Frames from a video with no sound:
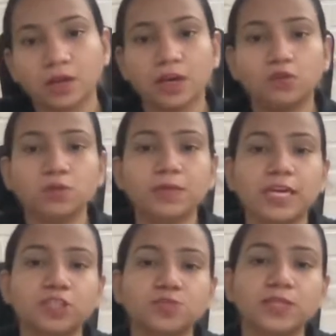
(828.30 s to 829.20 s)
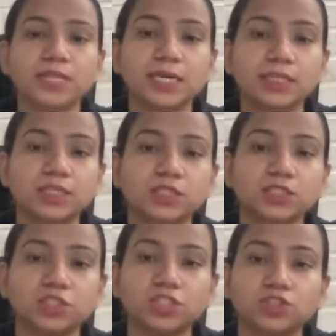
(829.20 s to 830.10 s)
it will be H plus ion
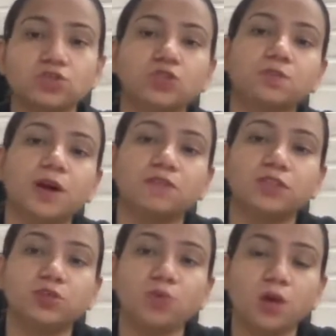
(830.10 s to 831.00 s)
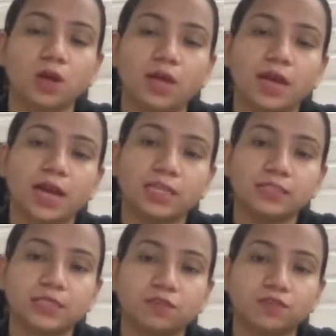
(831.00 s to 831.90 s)
concentration to the power 2 and
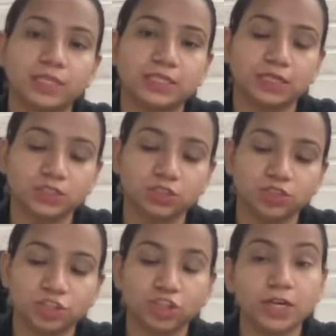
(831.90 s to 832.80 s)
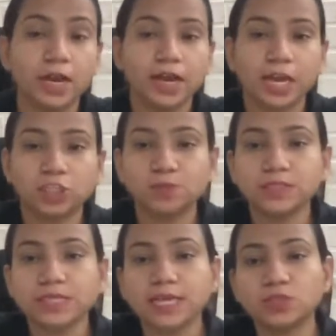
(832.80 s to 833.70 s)
sulfide concentration. H
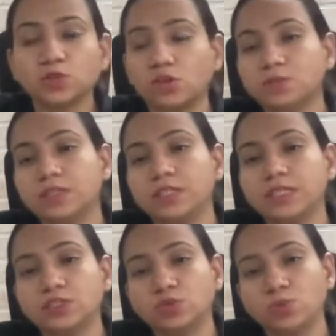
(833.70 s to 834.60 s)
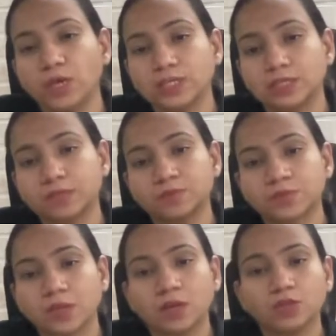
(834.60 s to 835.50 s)
plus ion solubility is 2S.
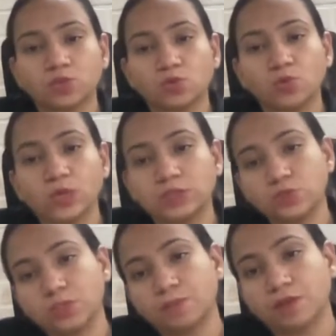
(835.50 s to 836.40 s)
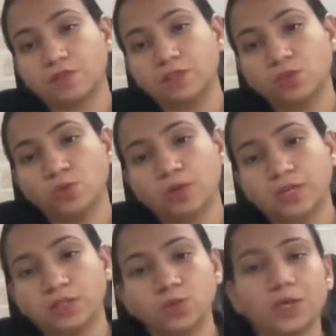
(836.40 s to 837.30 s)
So 2S to the power 2
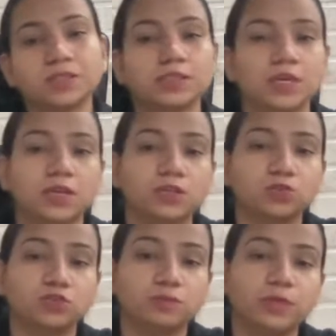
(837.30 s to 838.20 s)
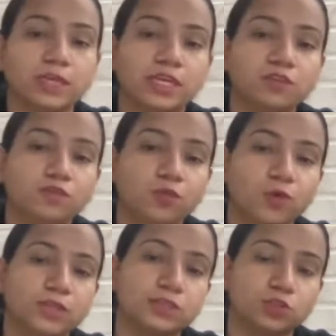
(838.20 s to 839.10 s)
into S. So it will be again
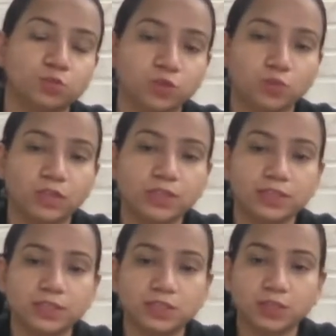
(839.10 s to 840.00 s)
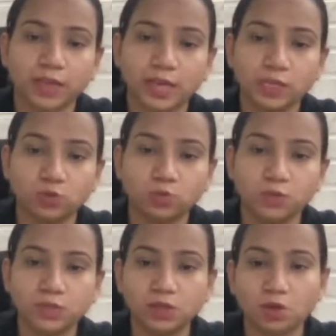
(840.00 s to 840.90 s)
4S cube. So whether it is A to
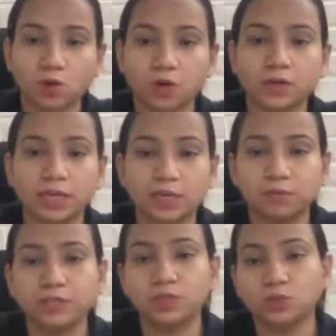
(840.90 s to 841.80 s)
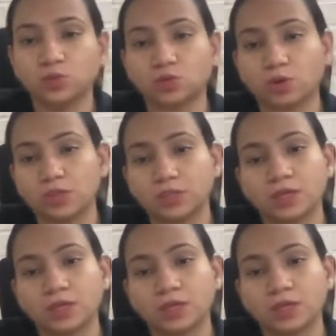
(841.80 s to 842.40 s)
B or AB2 salt,